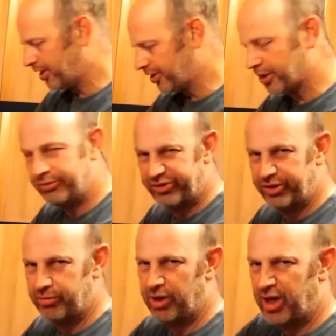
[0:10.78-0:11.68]
our
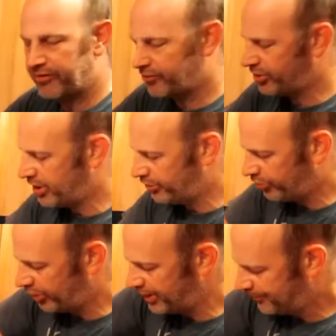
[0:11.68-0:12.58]
go-to one after gin and
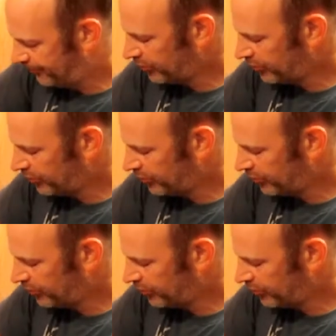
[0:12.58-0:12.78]
tonic.